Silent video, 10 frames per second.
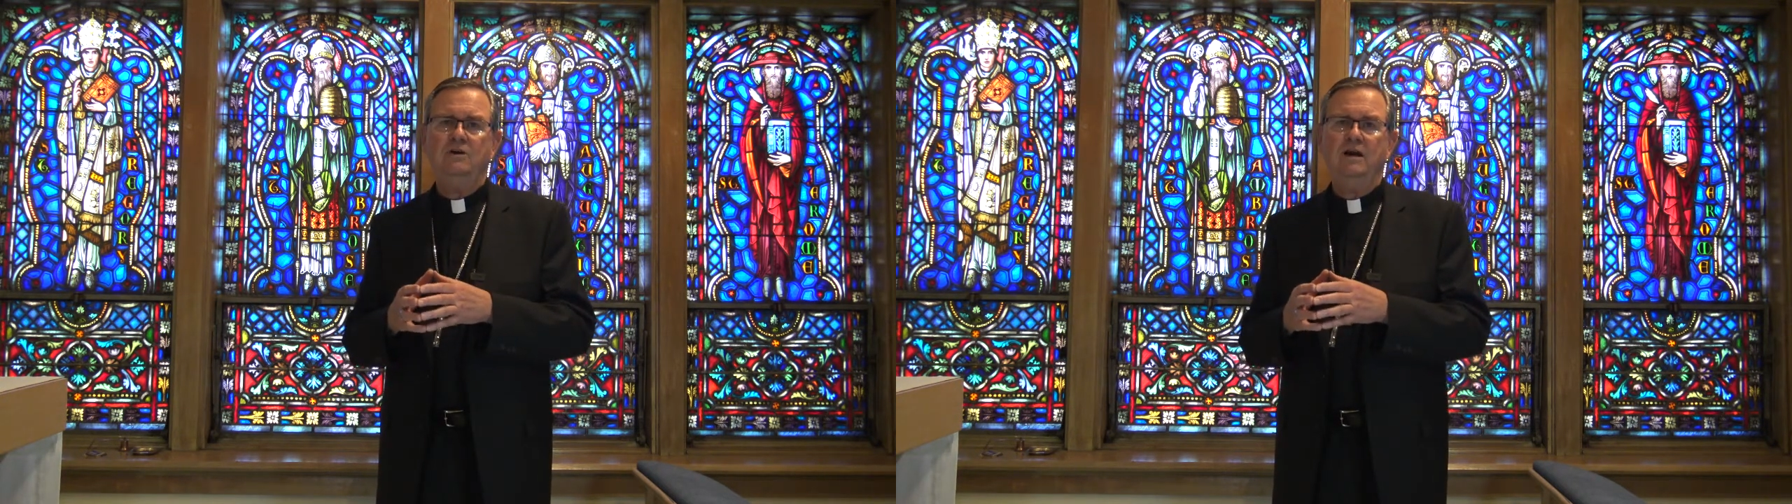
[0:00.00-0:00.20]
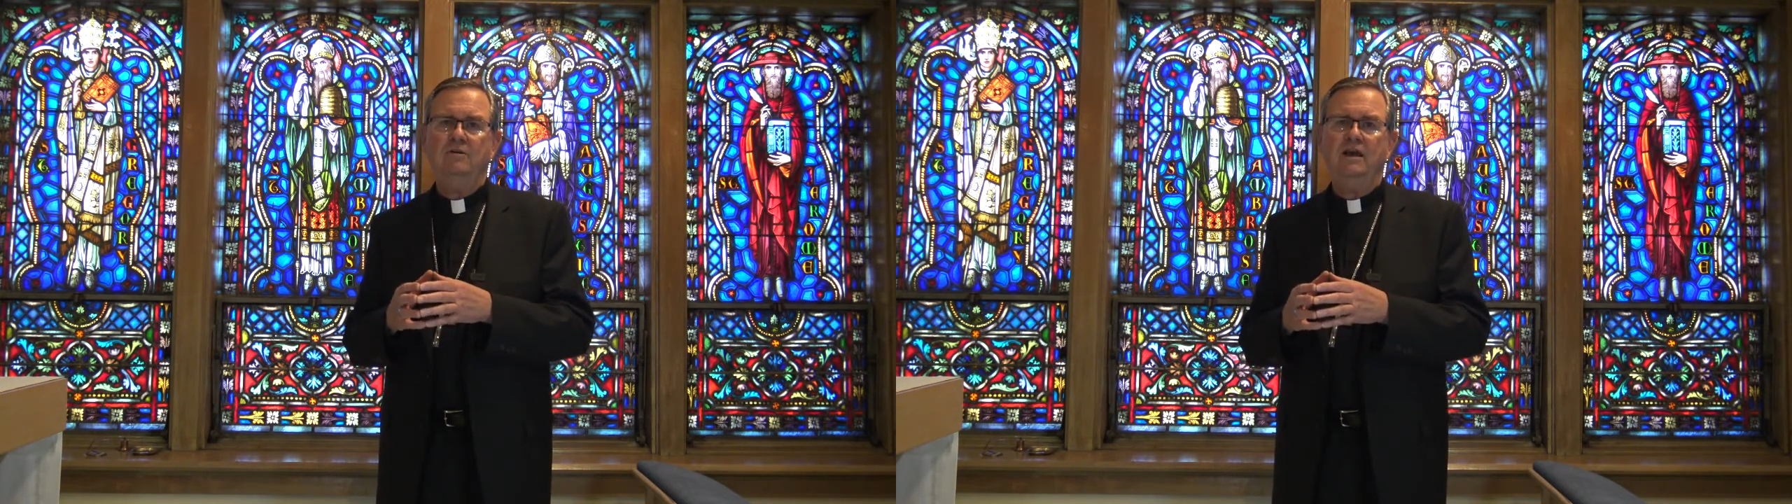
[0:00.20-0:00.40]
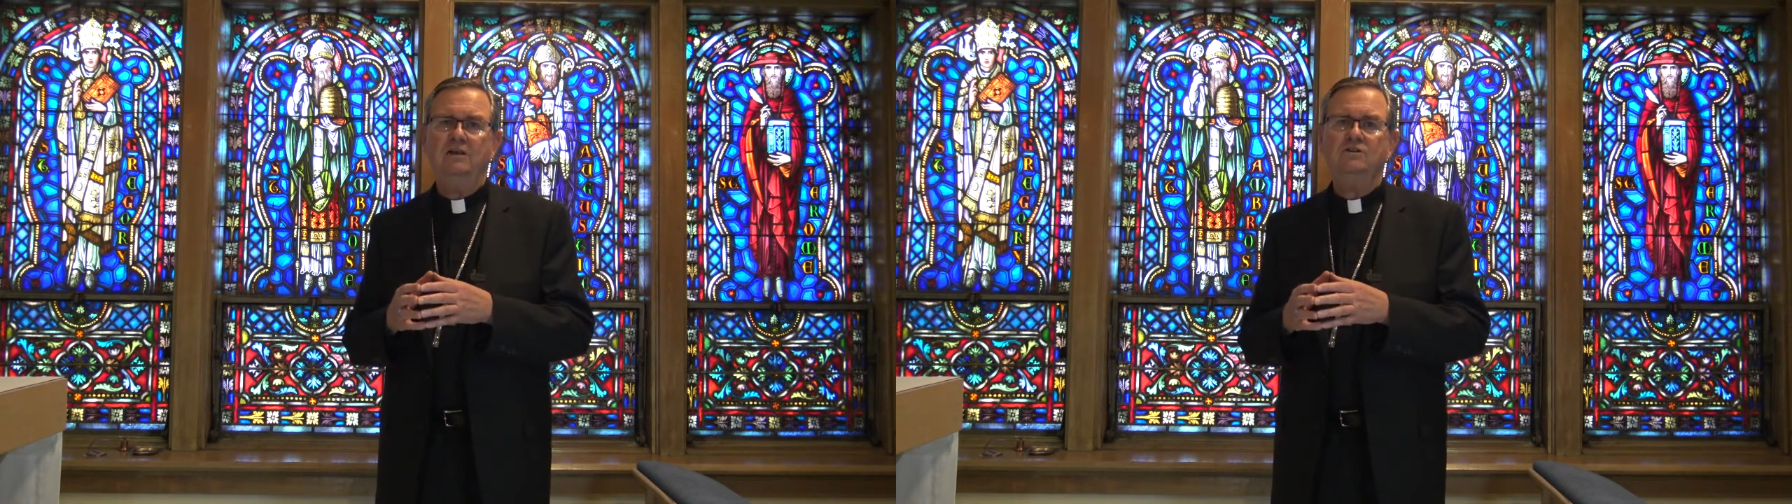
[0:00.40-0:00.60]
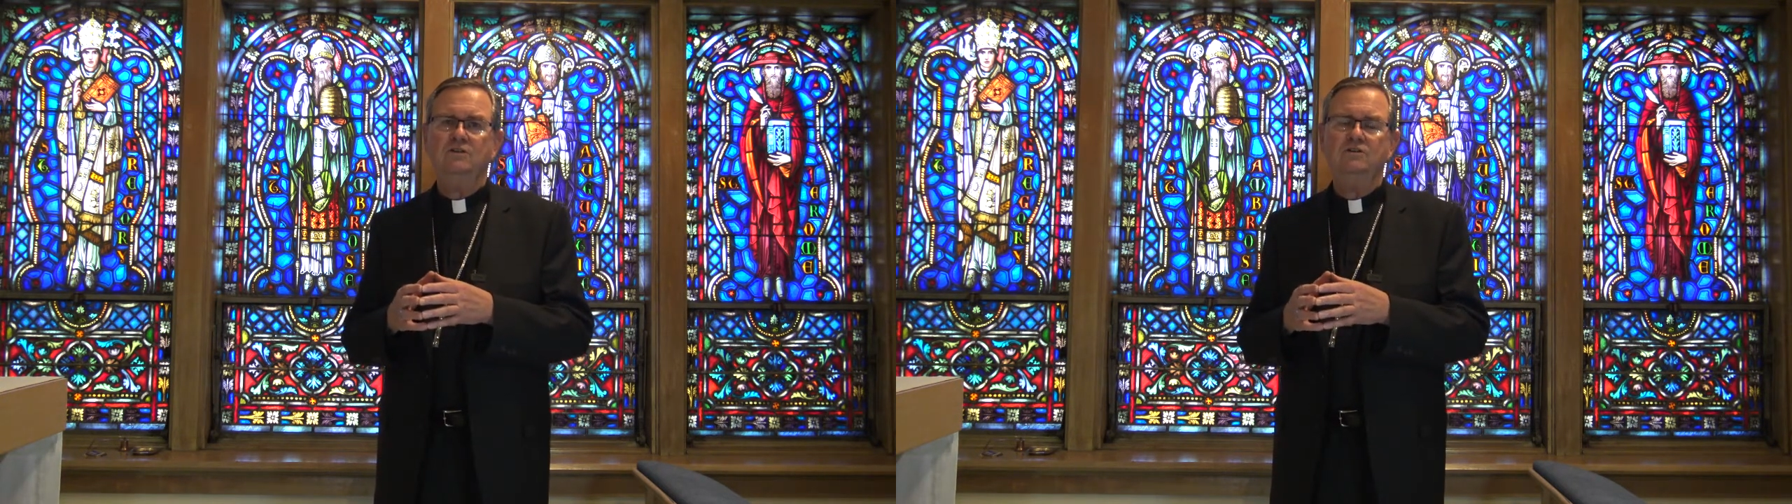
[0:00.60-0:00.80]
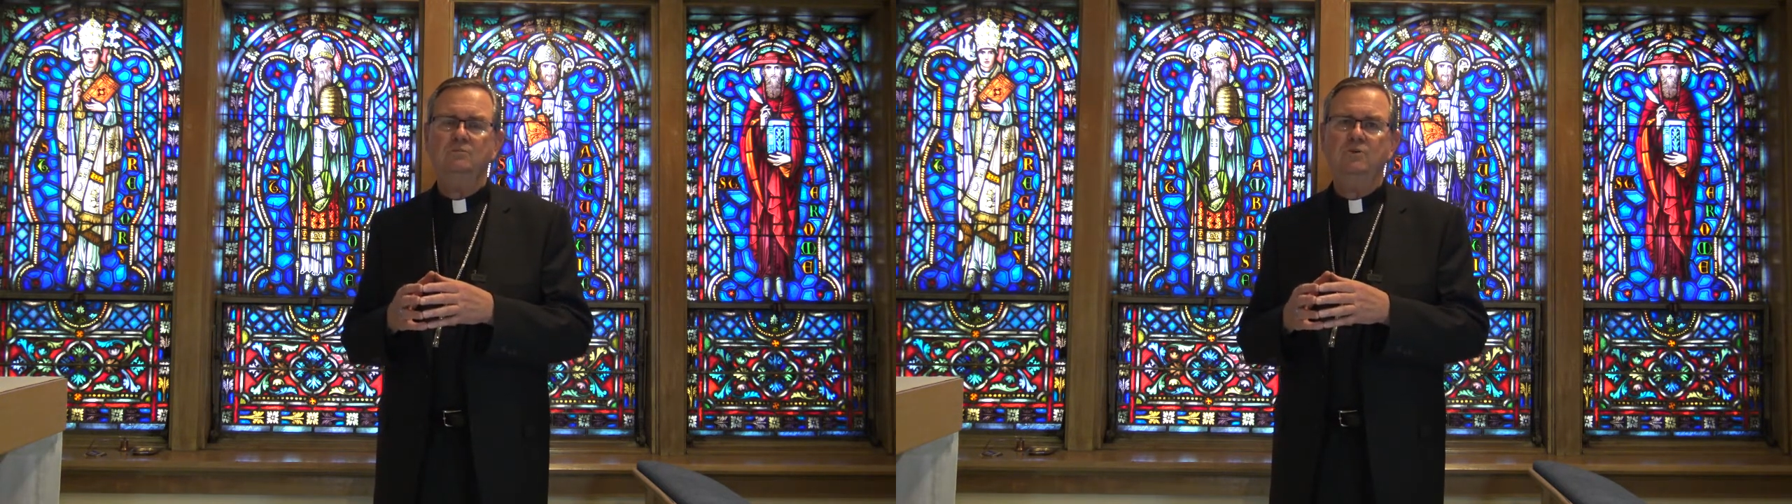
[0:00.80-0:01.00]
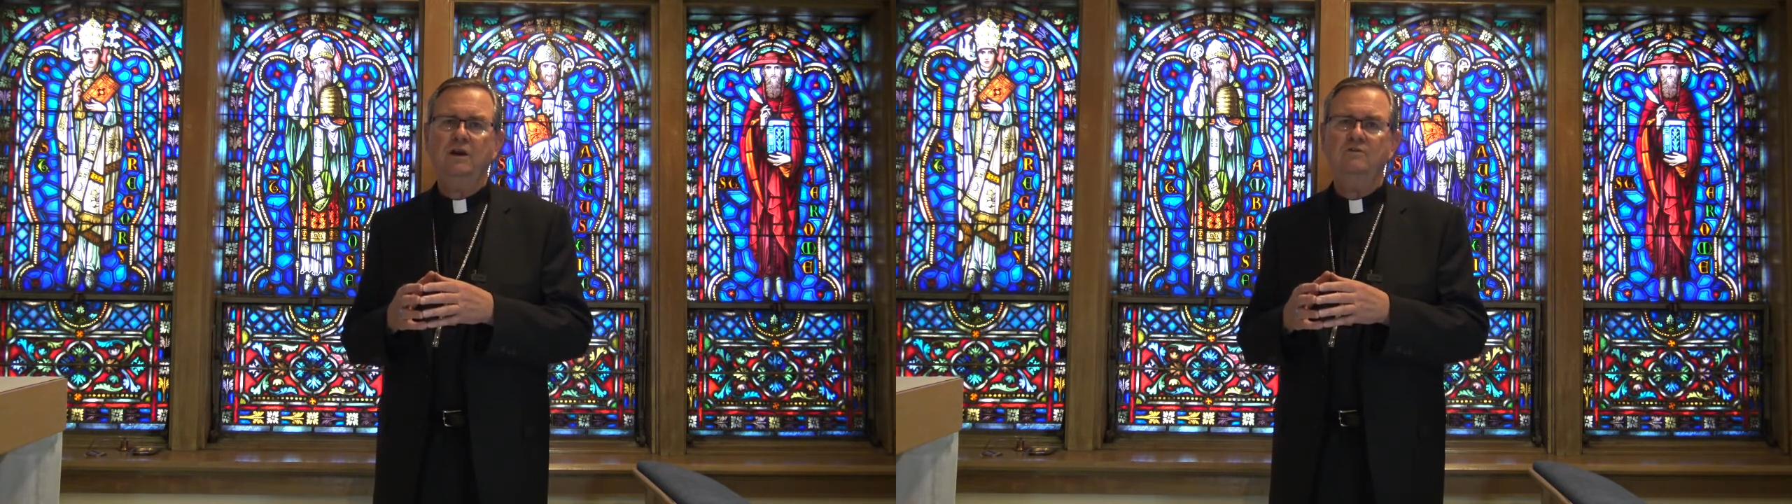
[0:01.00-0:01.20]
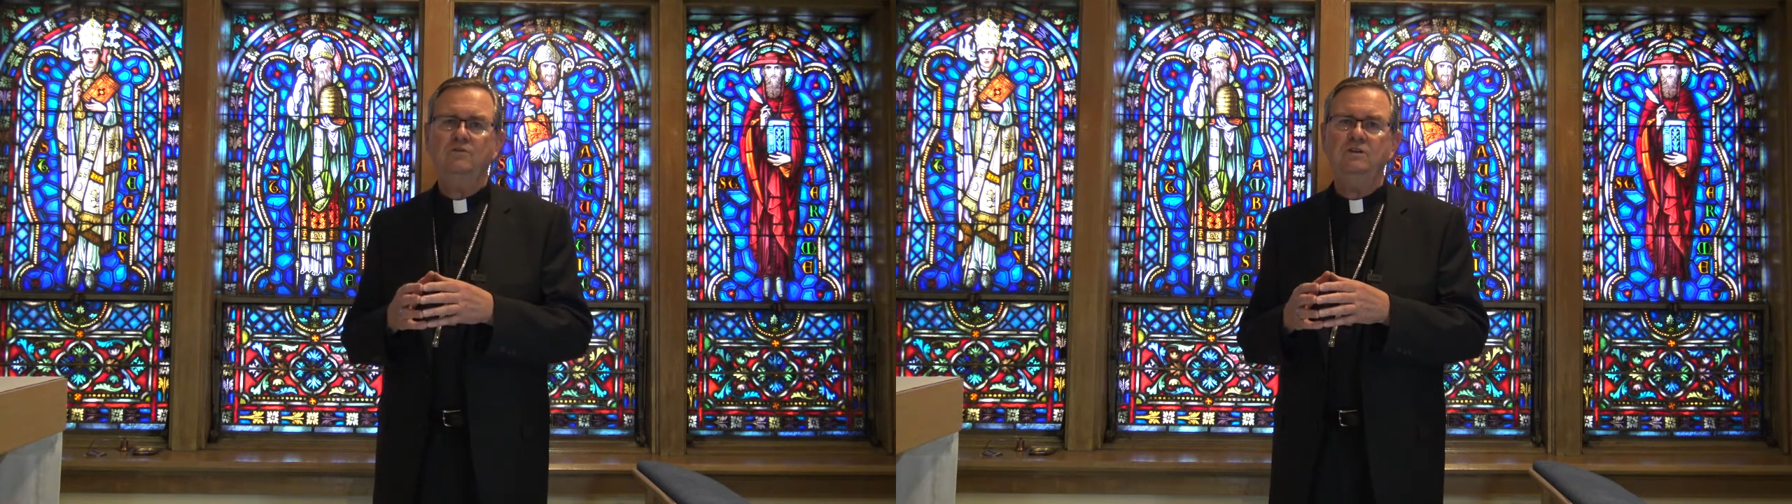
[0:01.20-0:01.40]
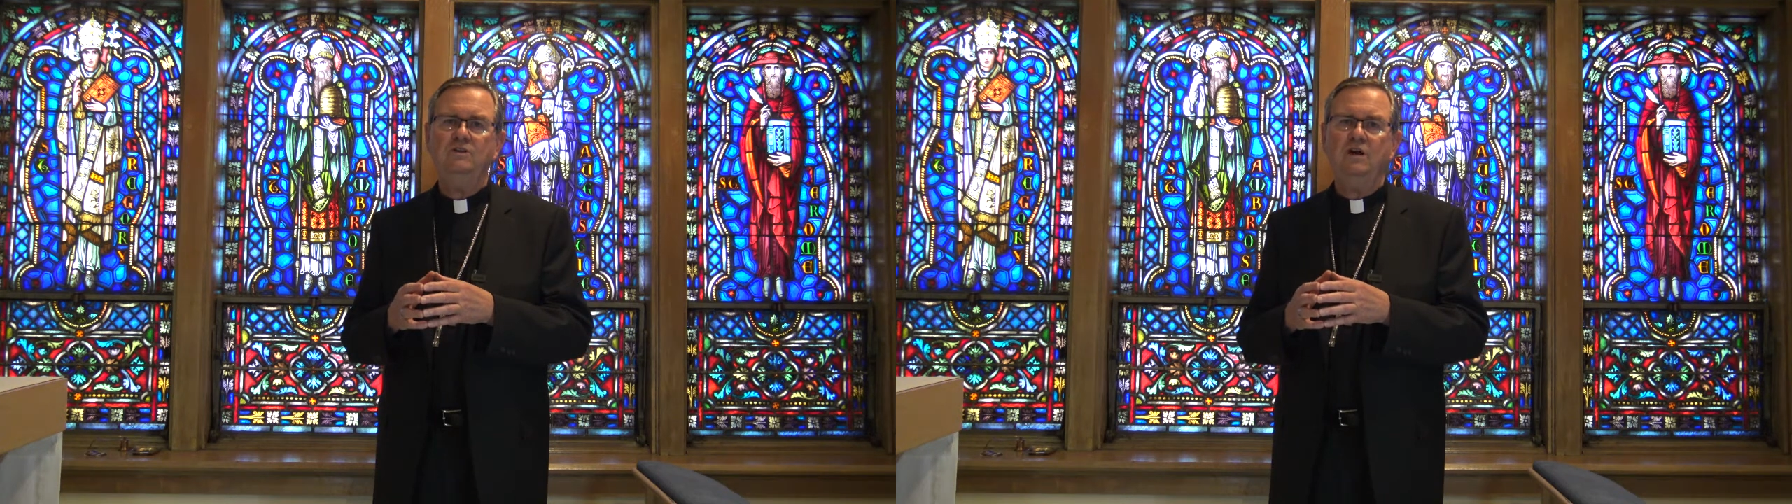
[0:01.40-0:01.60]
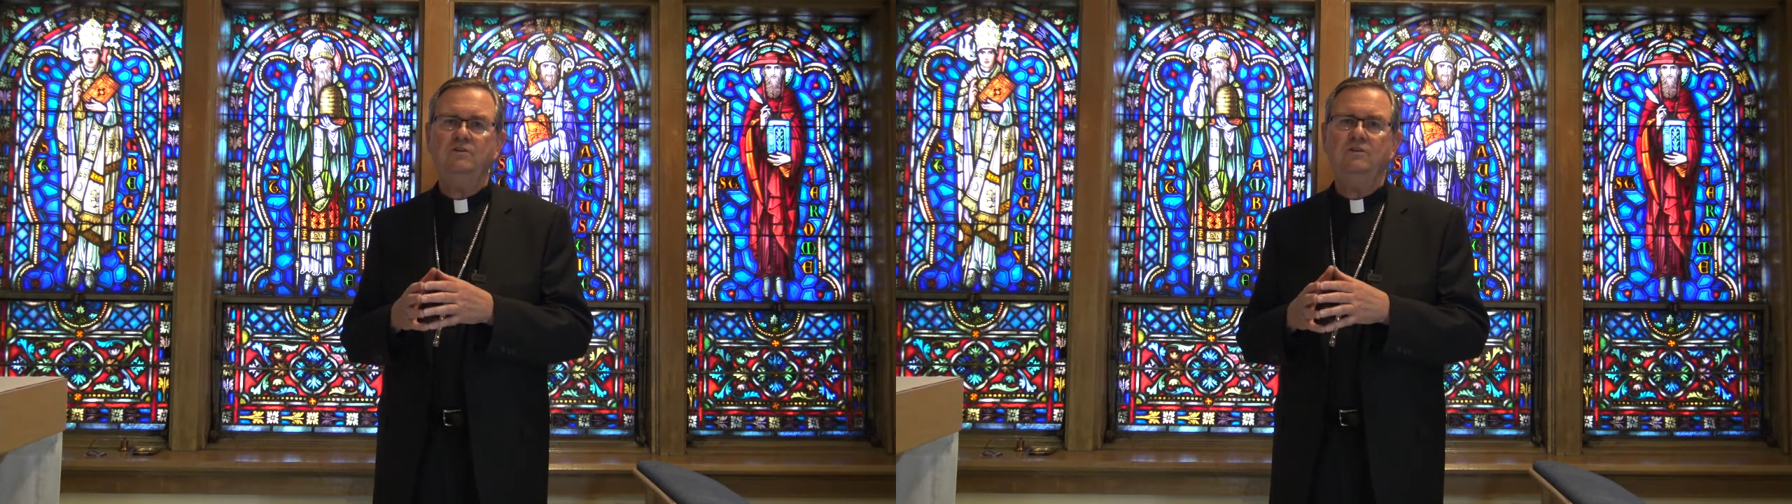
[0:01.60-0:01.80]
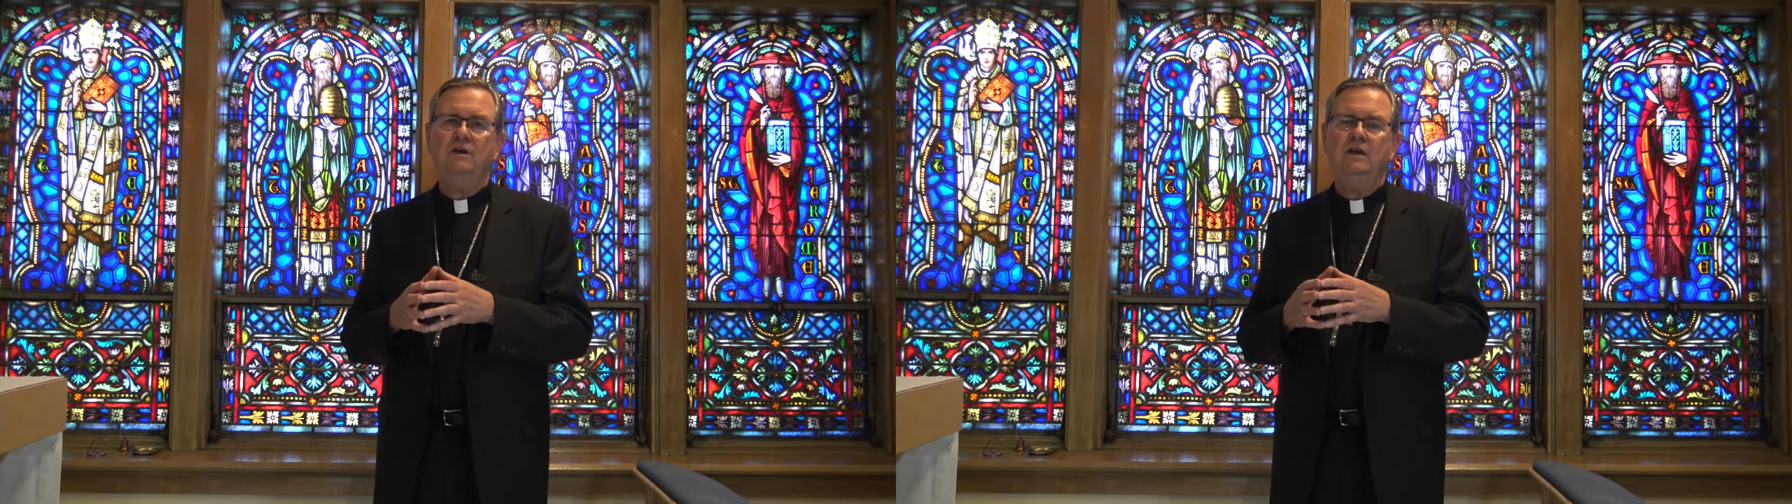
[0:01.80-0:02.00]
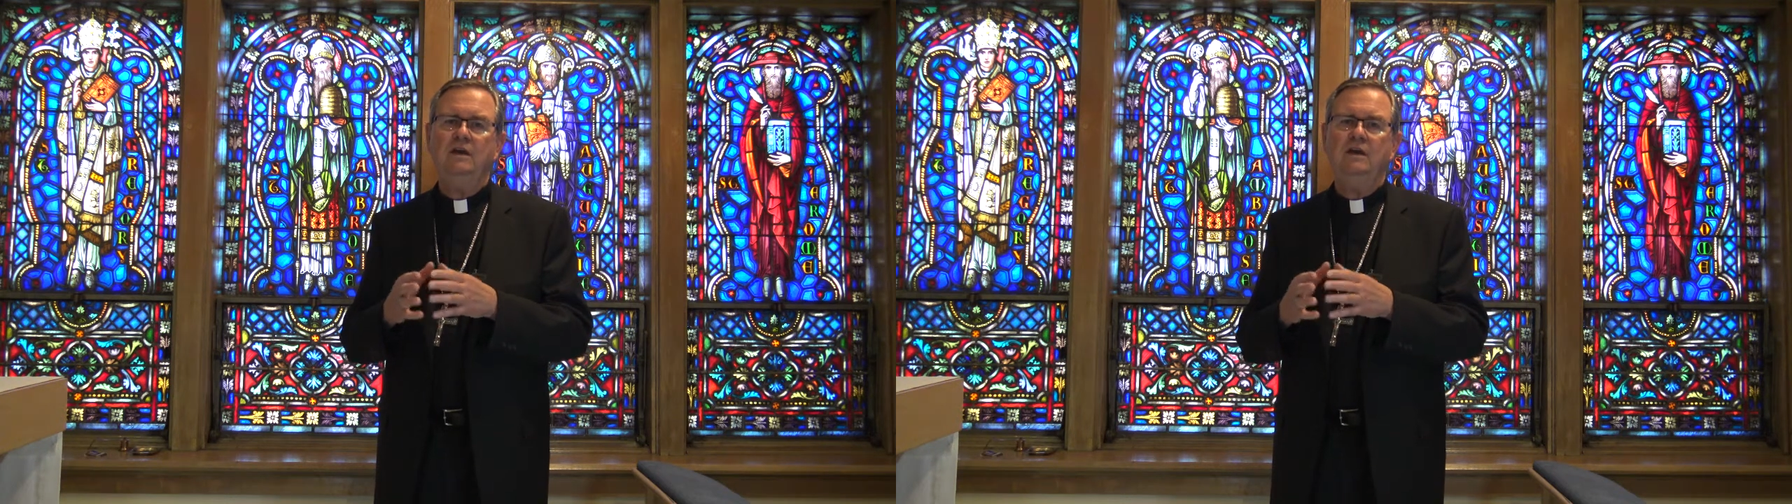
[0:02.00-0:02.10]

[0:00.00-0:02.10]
I would ask us to pray for each other